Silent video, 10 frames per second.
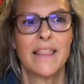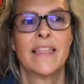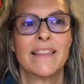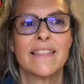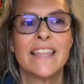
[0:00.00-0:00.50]

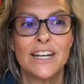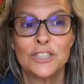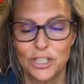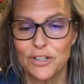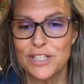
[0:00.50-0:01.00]
that
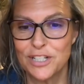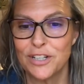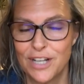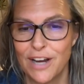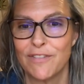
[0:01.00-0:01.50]
insurance
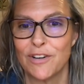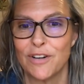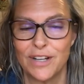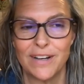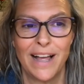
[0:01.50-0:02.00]
could
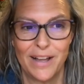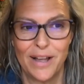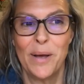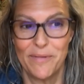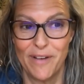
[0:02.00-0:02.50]
cover
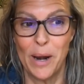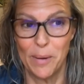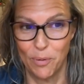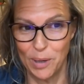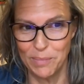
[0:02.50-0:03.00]
an
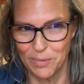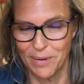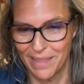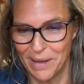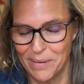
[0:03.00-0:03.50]
appointment with
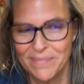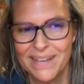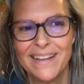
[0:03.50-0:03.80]
them,